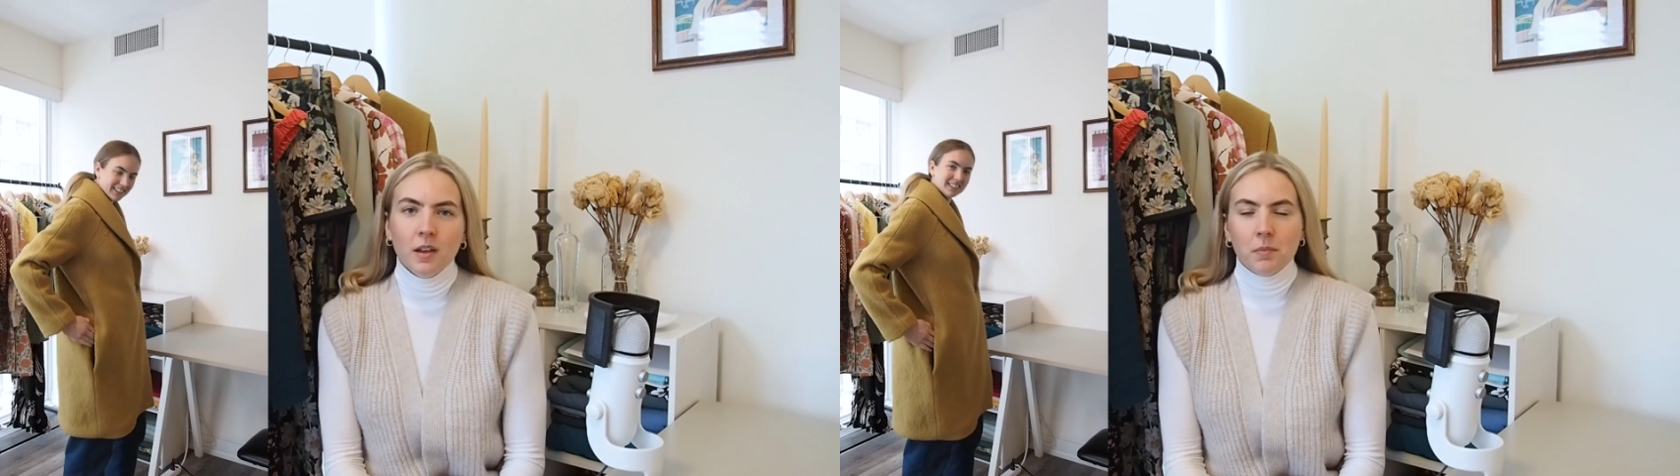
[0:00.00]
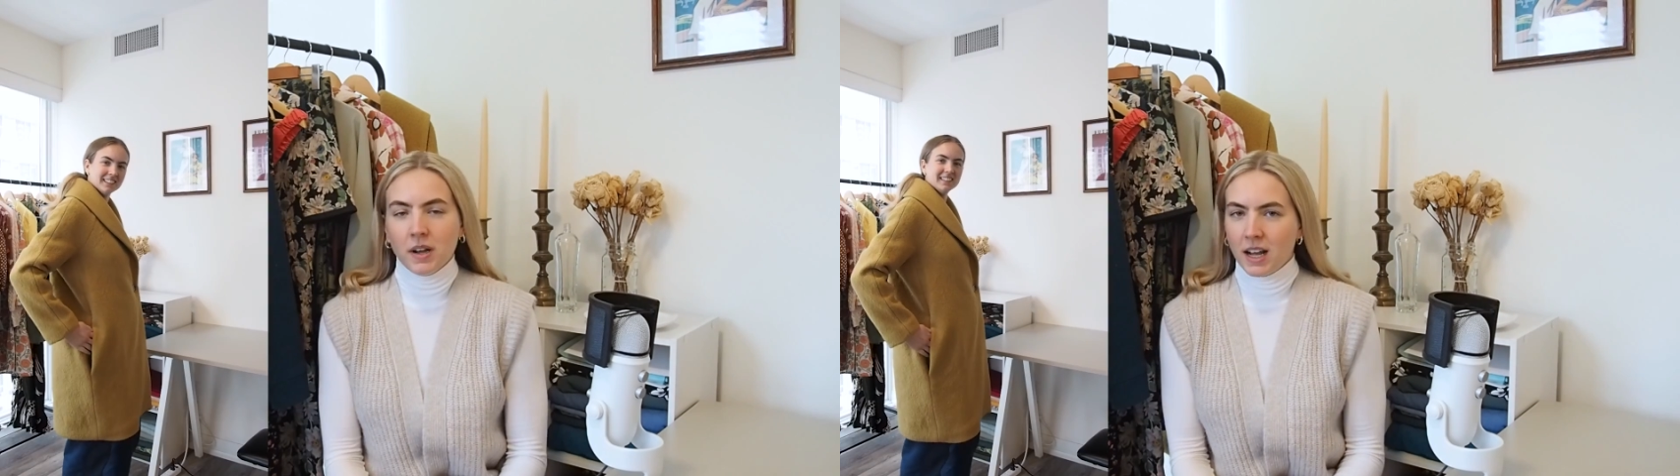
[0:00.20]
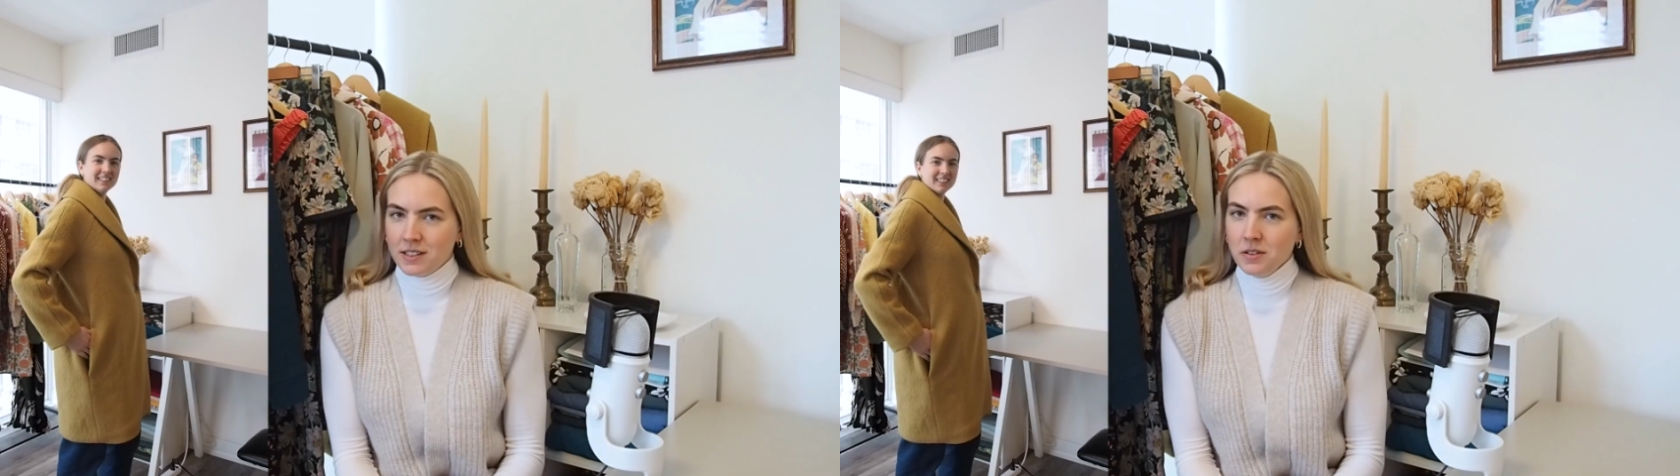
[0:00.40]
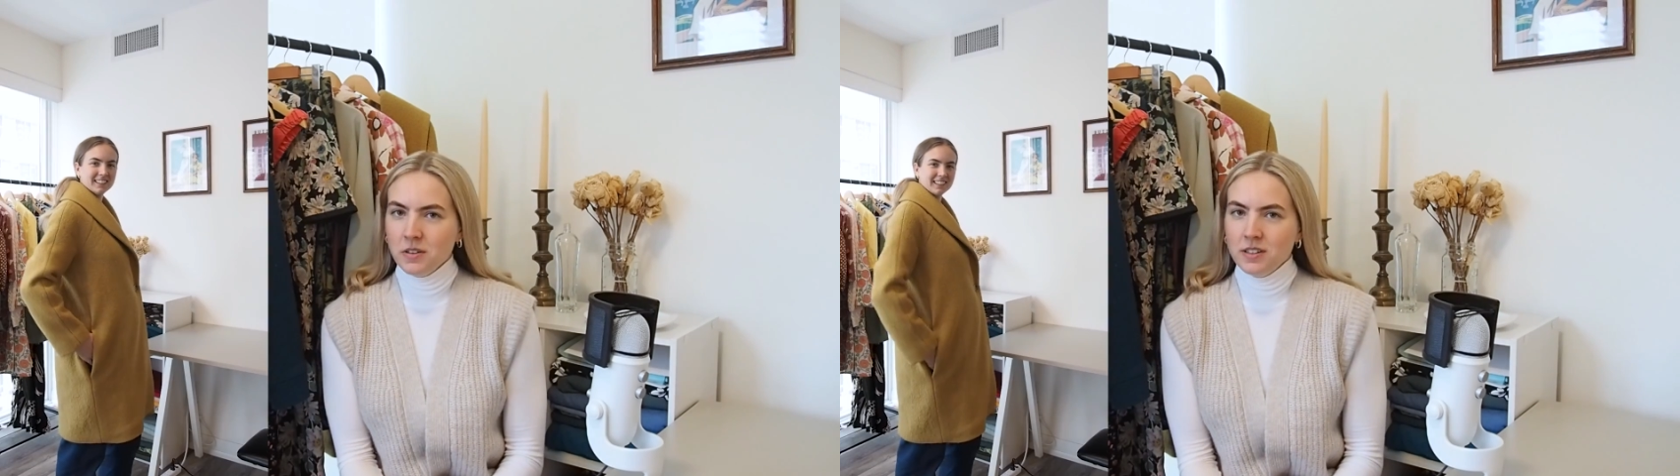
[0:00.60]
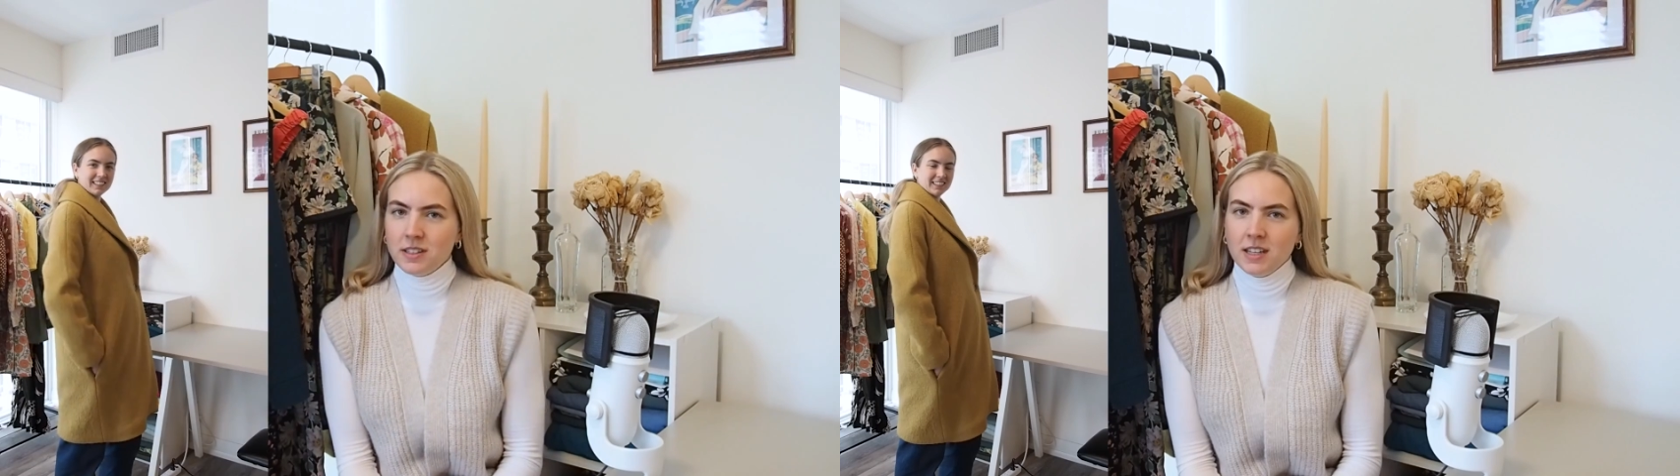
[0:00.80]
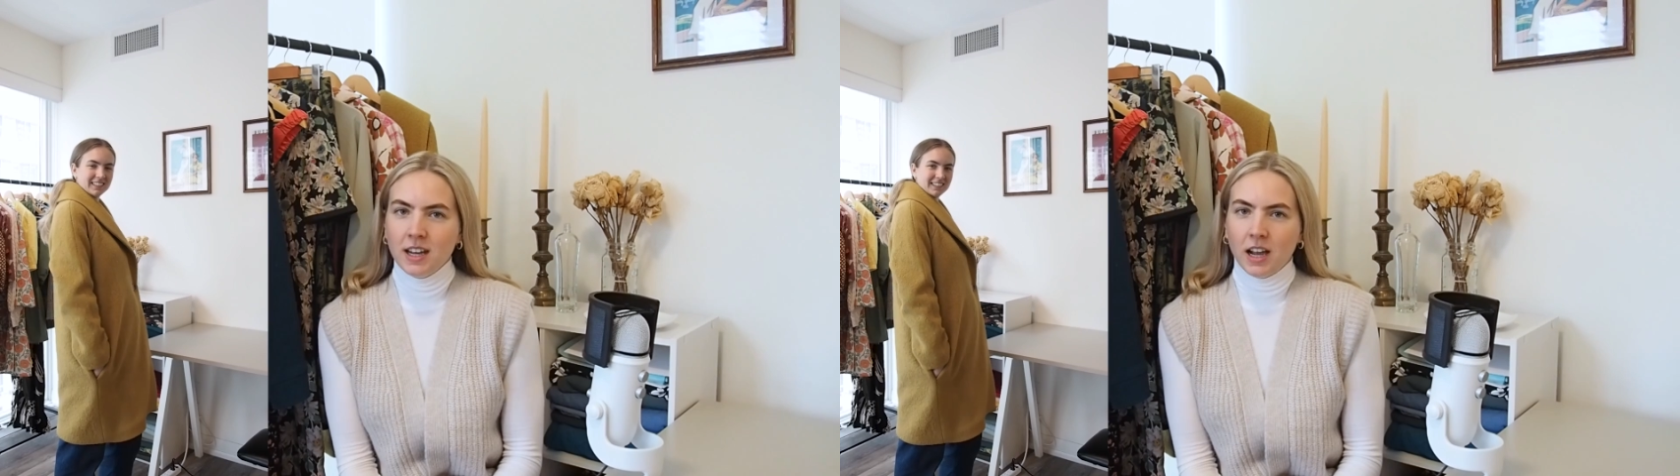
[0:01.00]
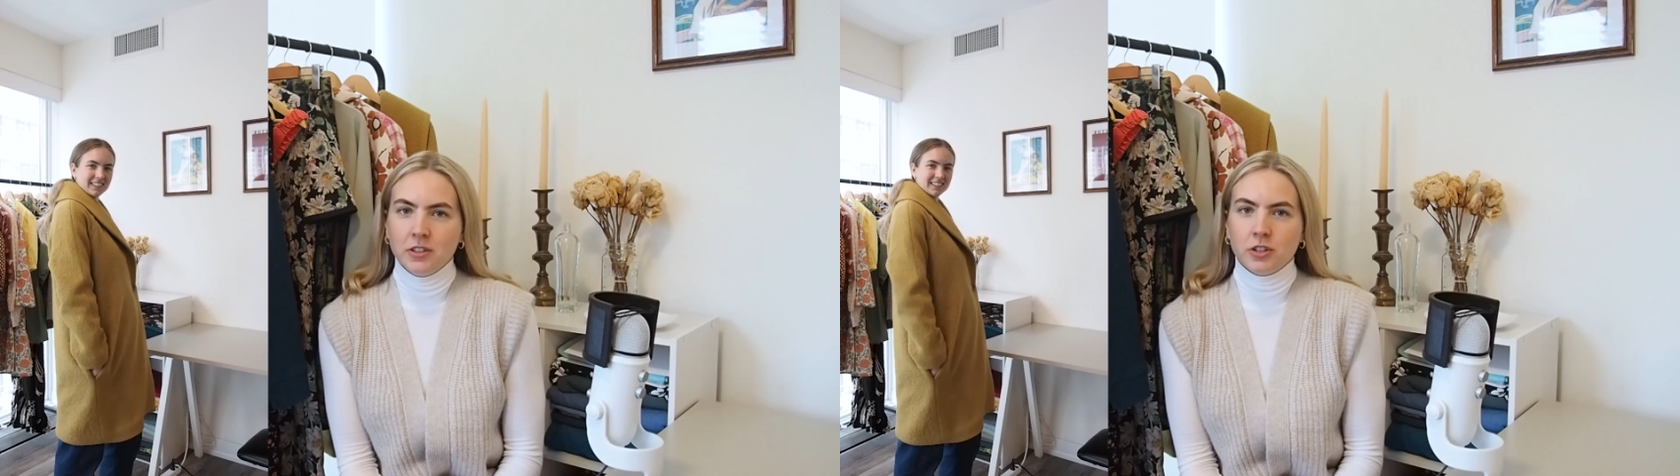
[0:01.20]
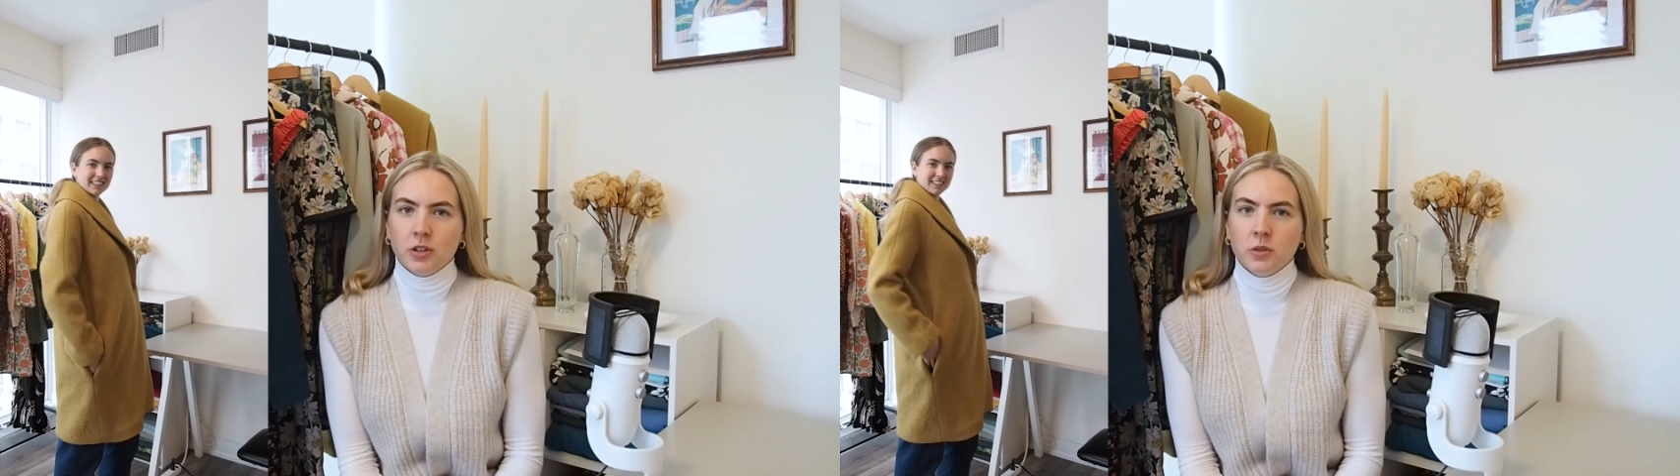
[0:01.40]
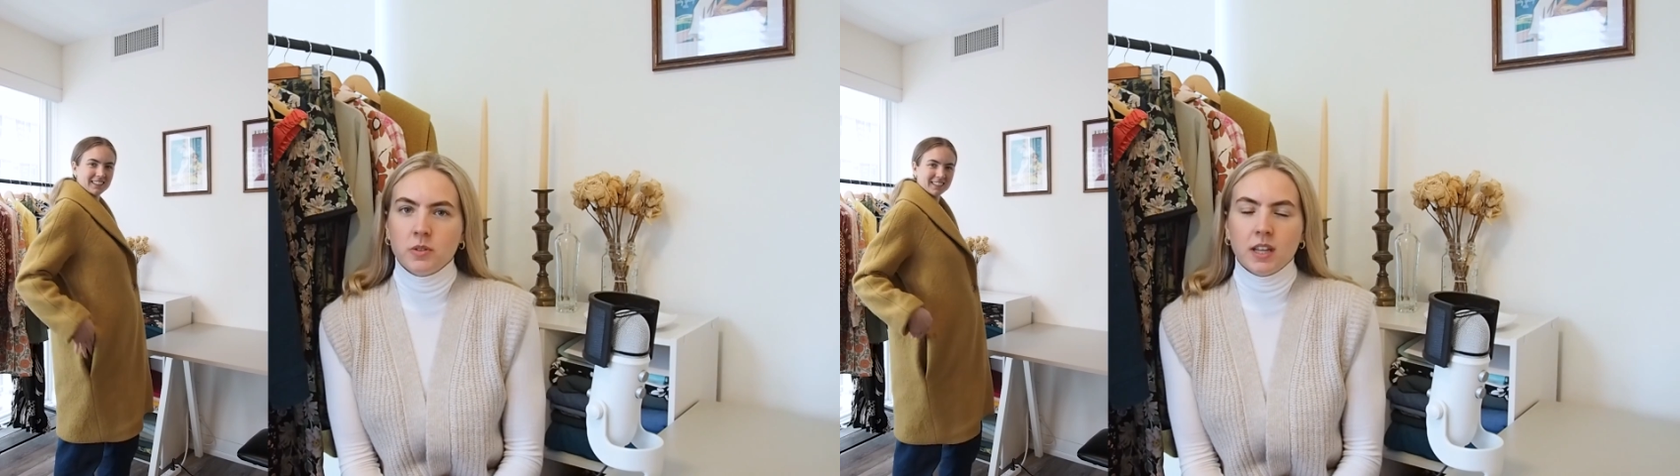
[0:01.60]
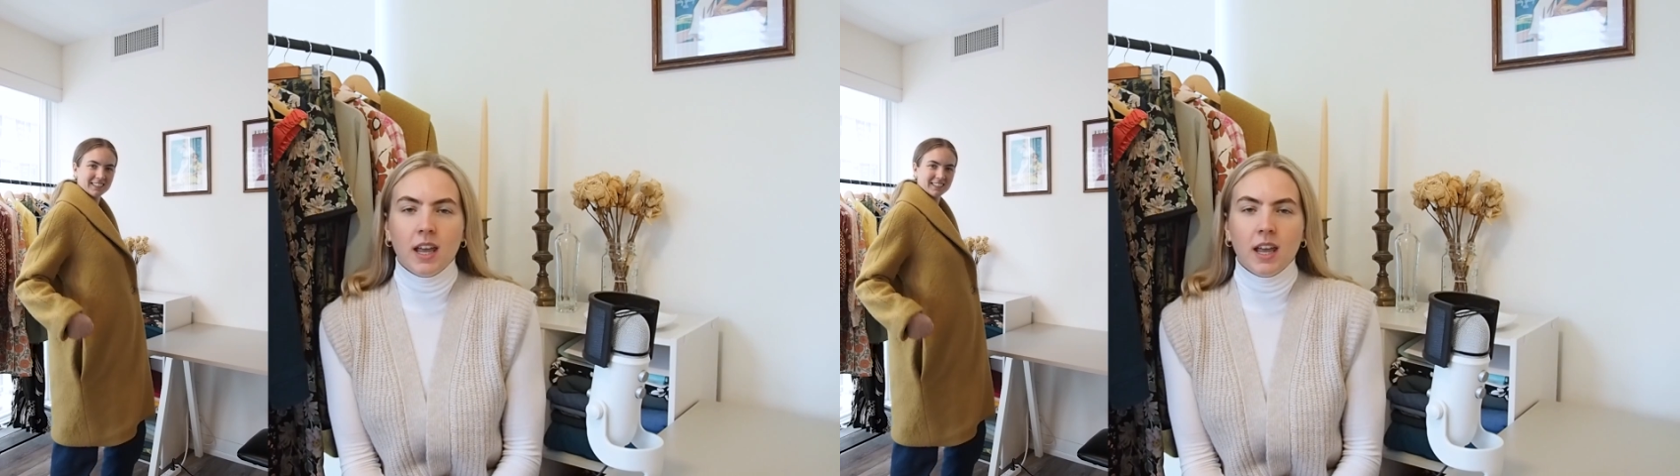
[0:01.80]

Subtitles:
But as you can see, I chose